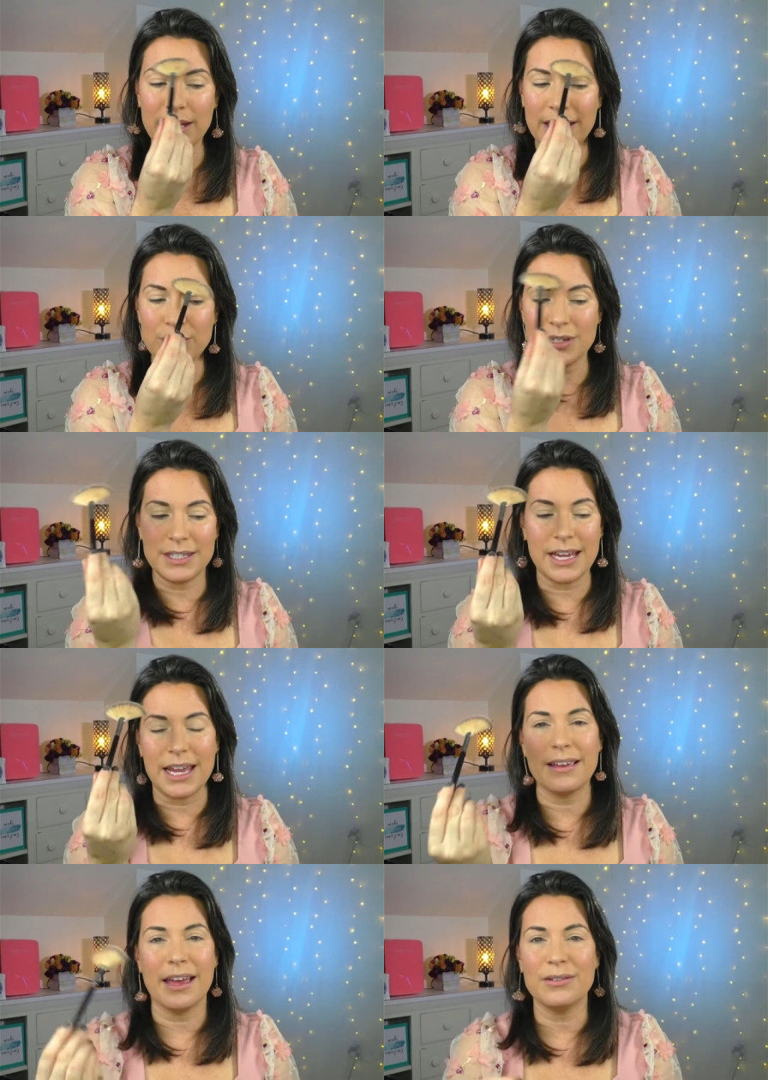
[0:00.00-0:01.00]

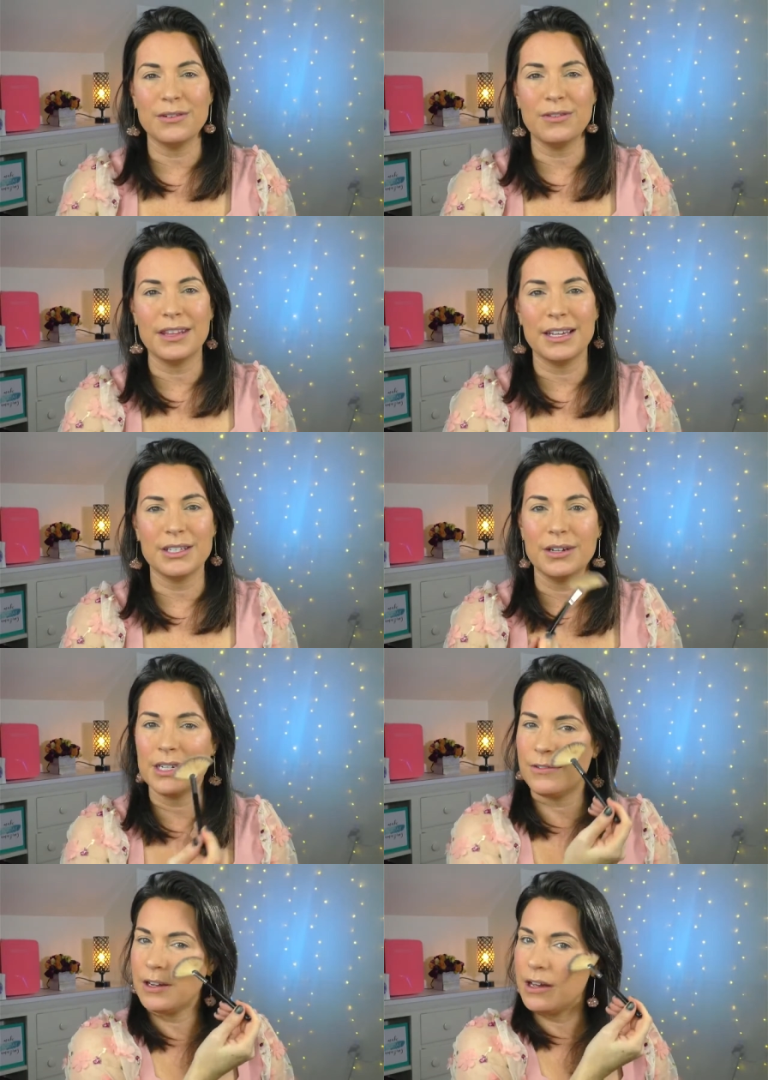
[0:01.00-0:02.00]
interesting how different things are in
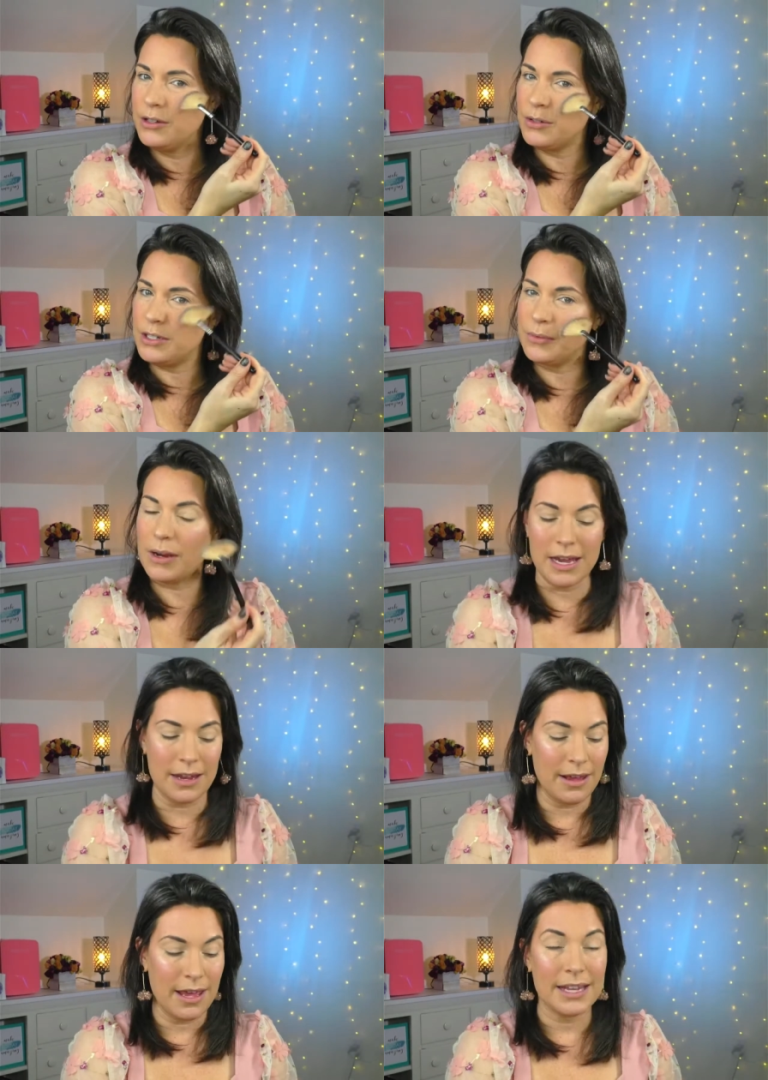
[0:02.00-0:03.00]
different countries, right?